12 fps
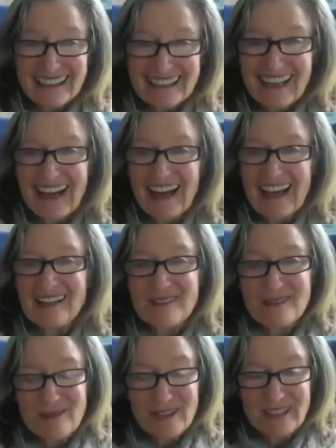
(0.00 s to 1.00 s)
Hi,
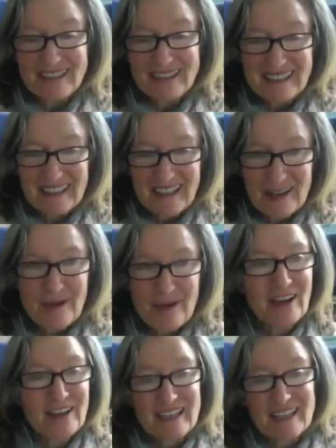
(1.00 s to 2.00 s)
everyone. I'm
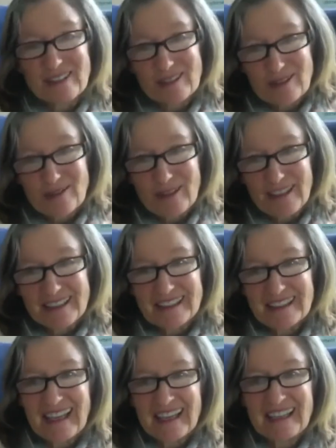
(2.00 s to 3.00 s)
Annika Hurwitt,
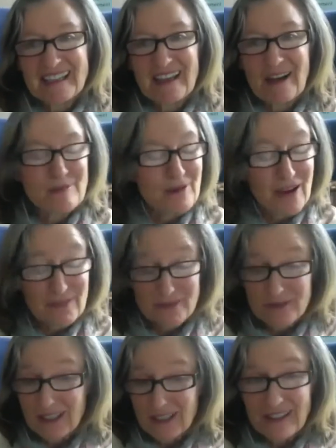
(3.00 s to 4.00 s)
and I'm
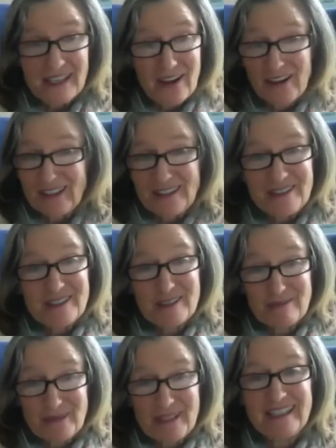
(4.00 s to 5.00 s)
very honored to
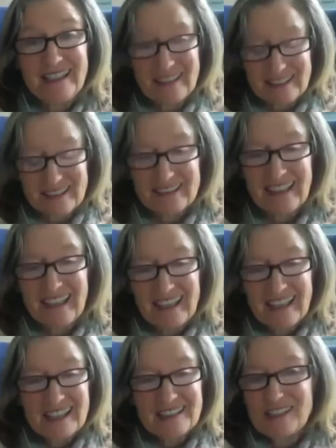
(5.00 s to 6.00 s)
be here
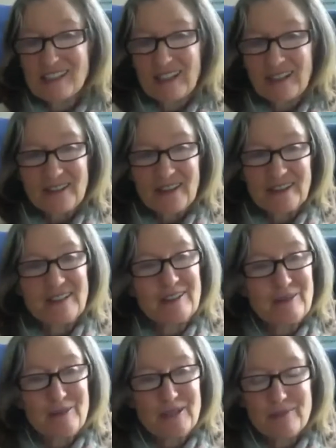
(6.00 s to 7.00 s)
and share a
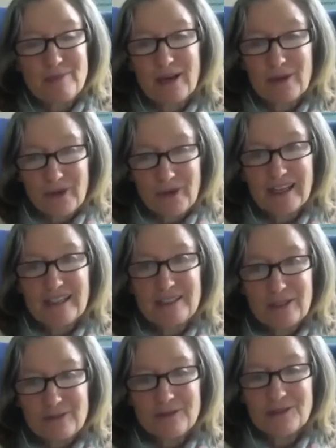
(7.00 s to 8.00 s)
little bit about what I
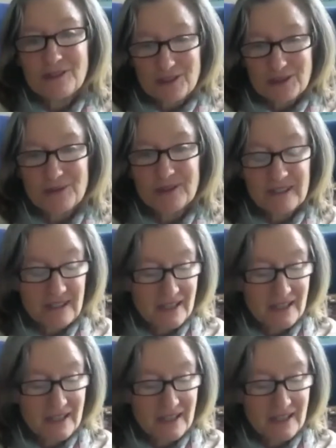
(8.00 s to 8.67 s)
know for sure